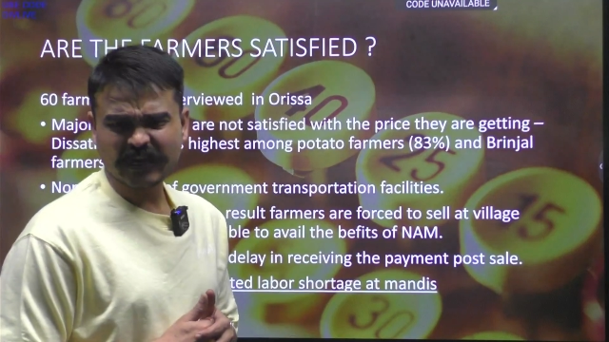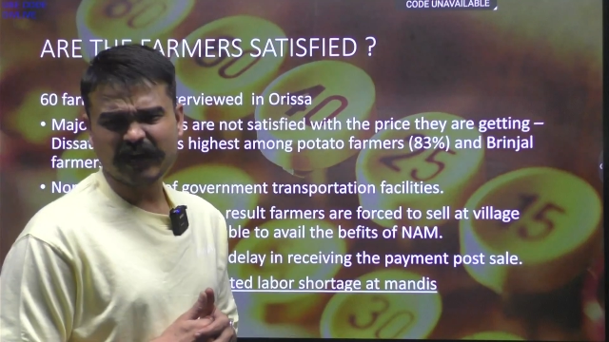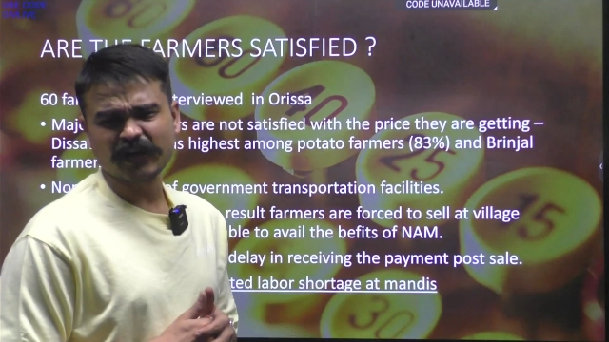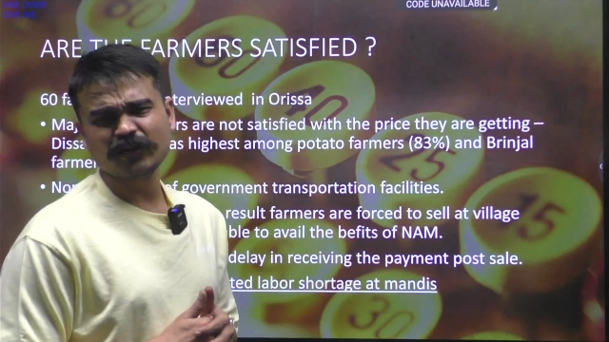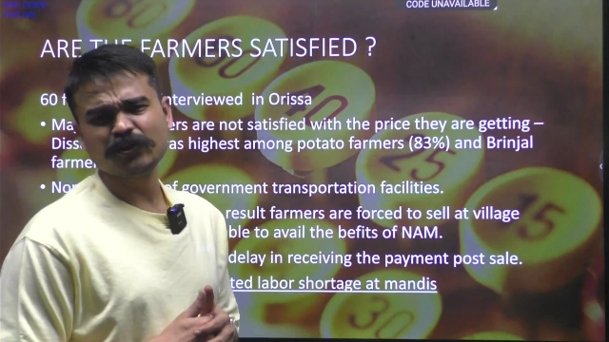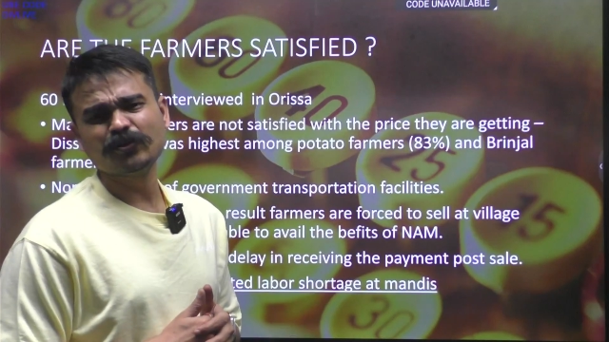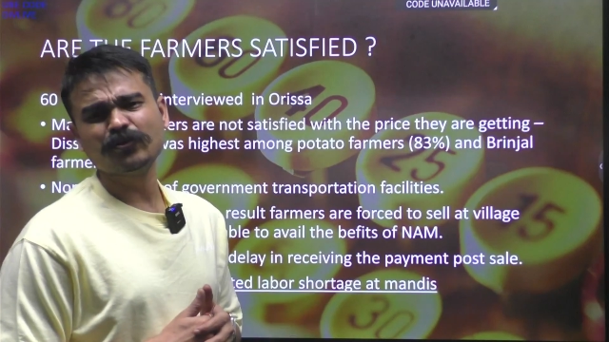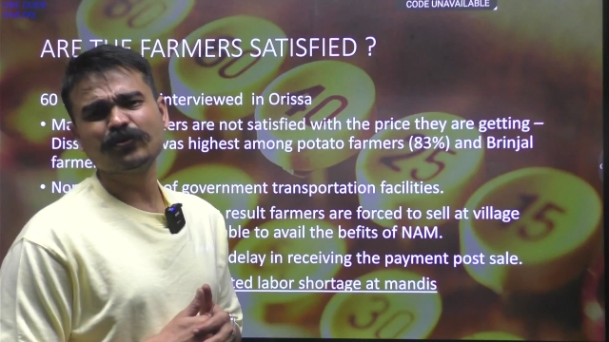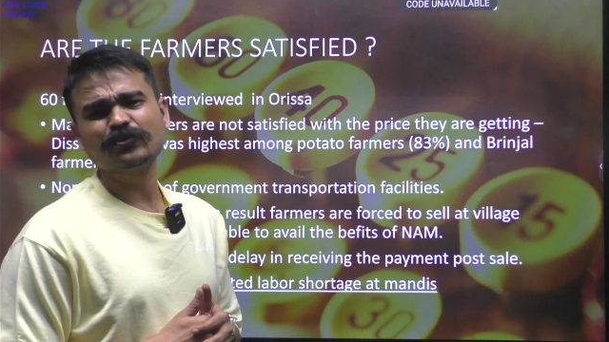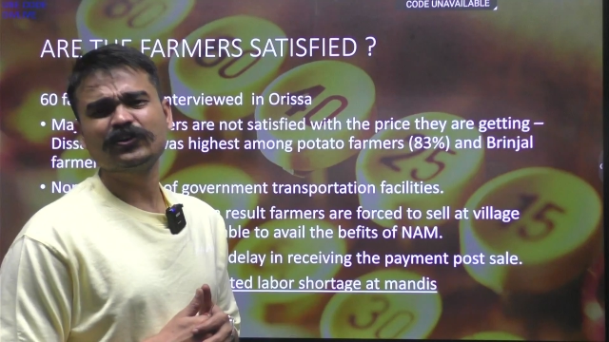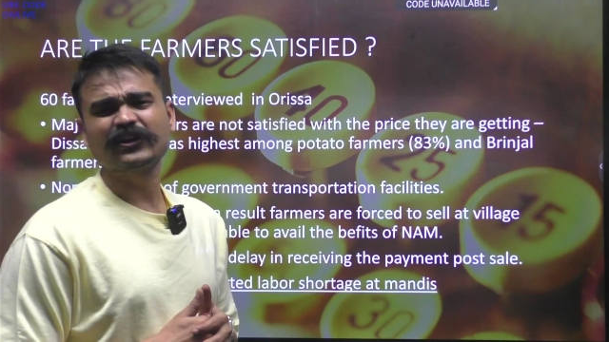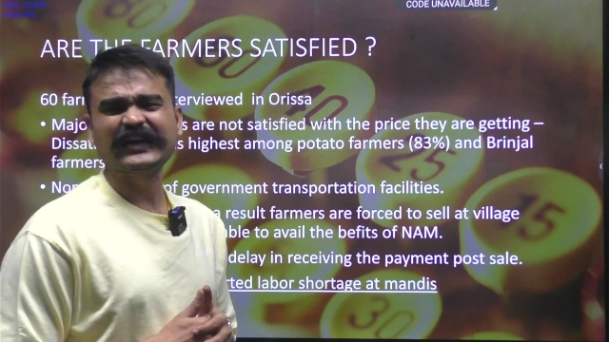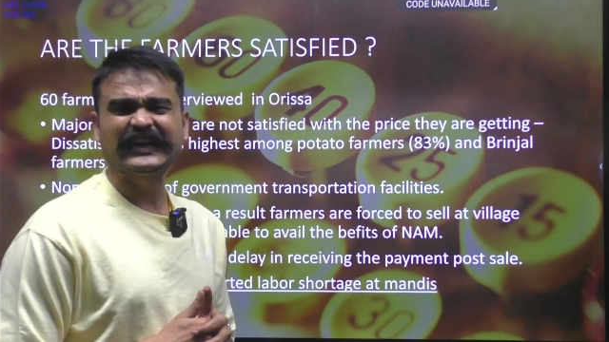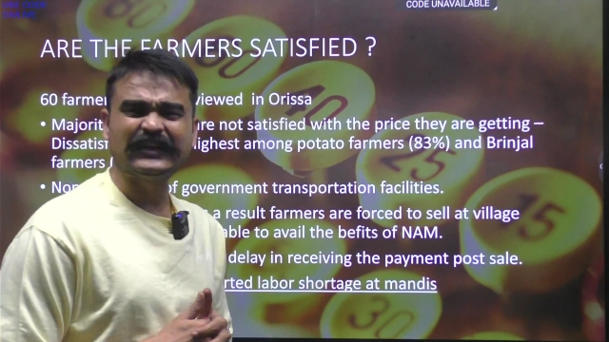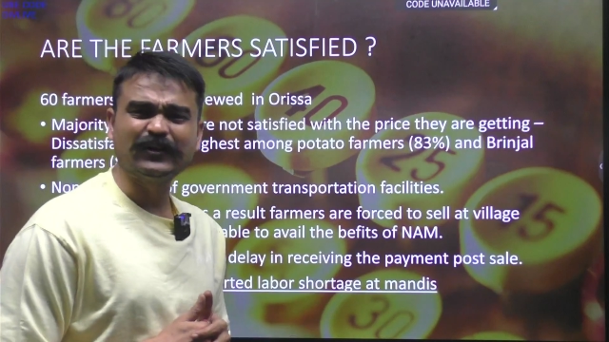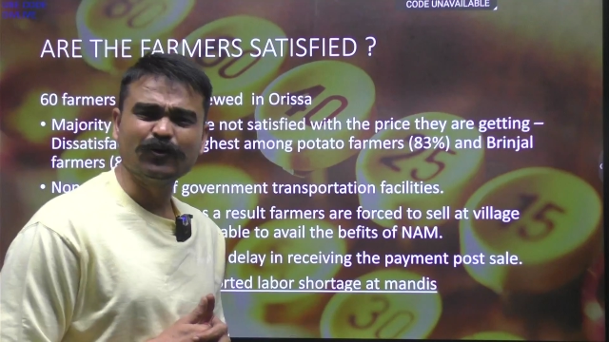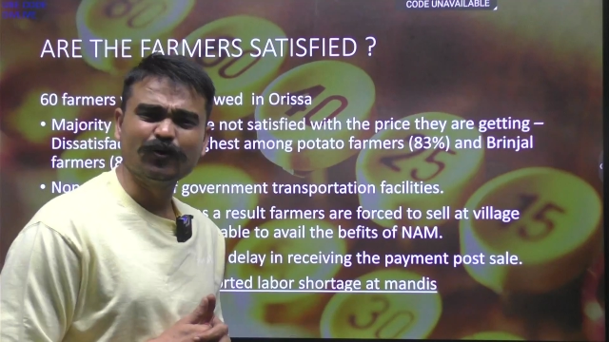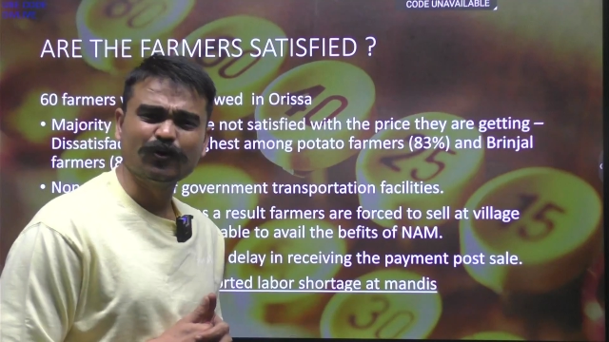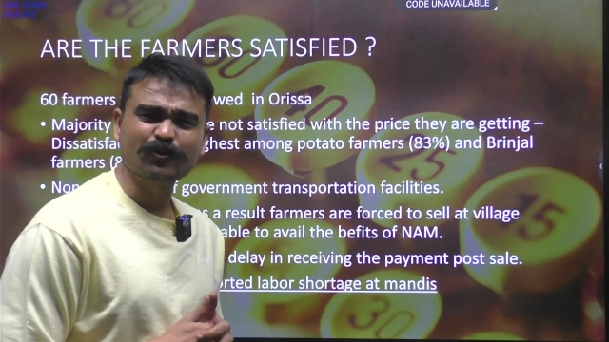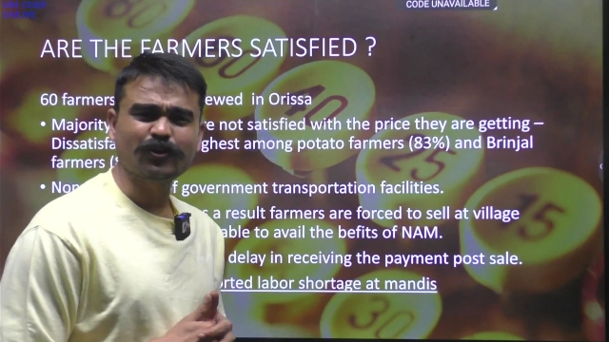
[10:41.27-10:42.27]
unload,
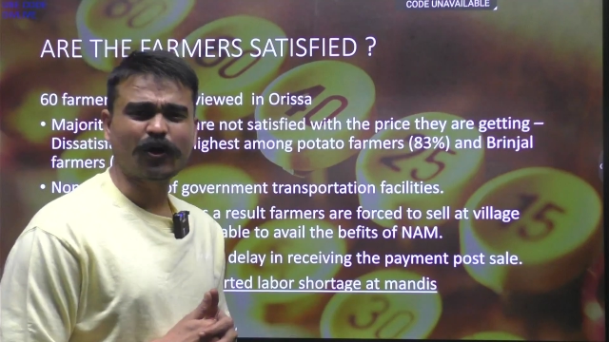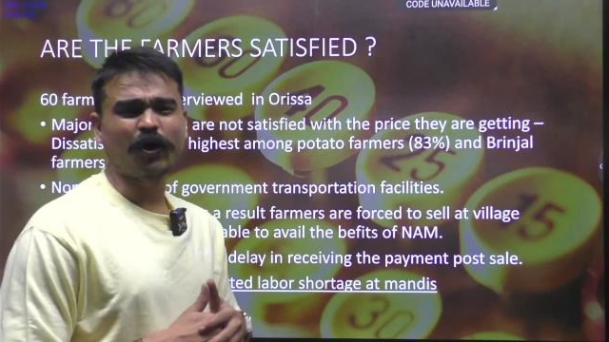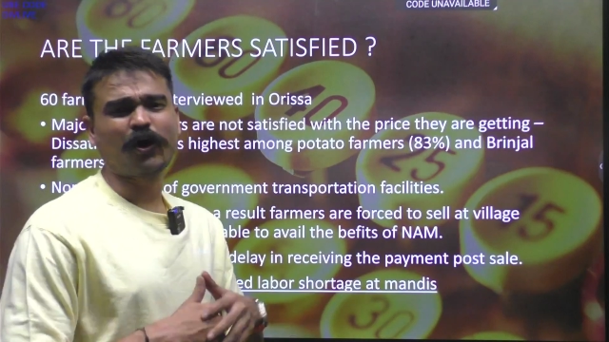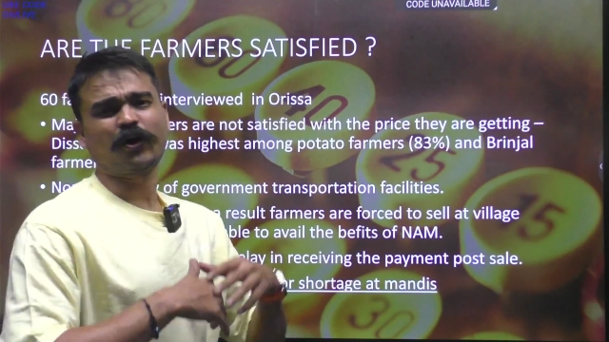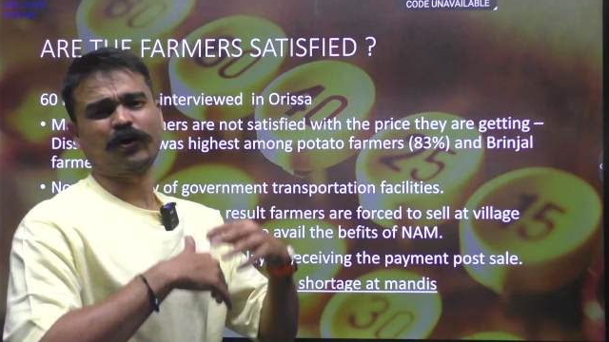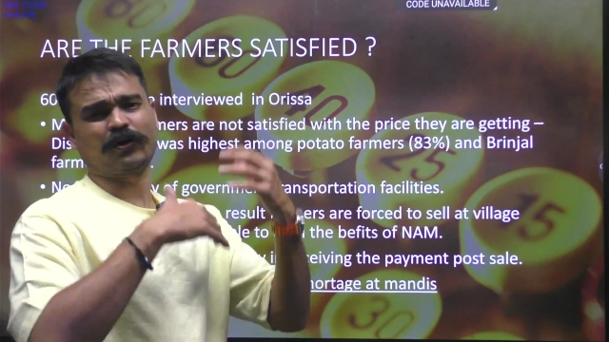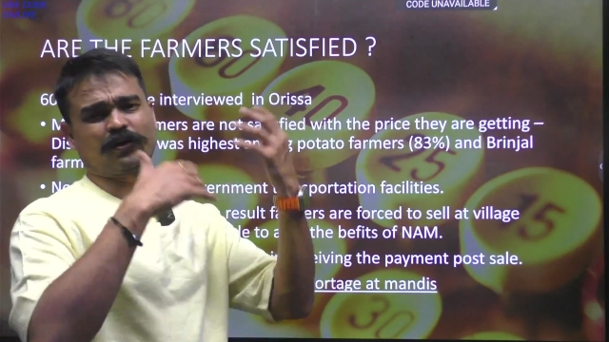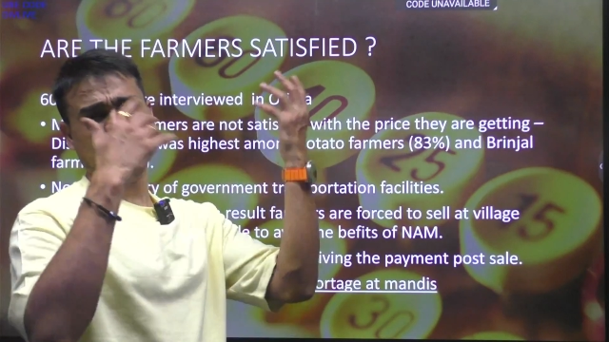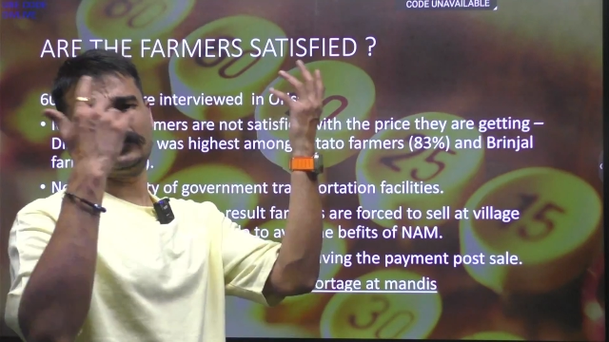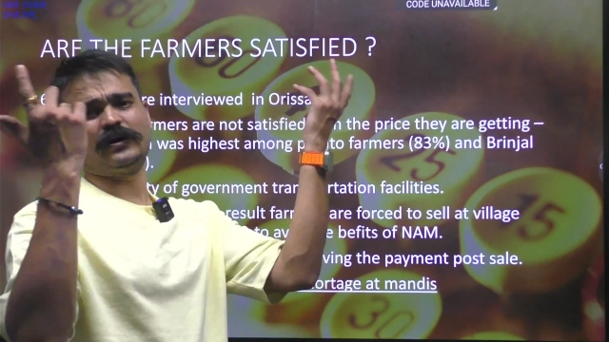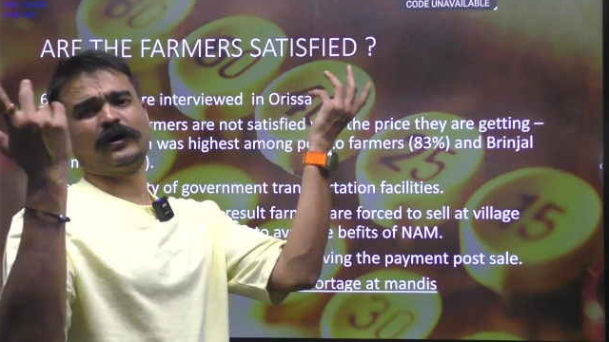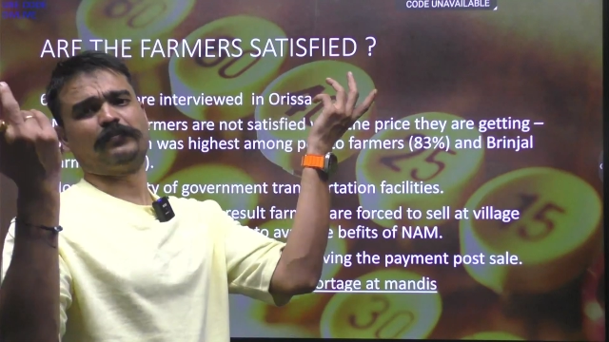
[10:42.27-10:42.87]
reload or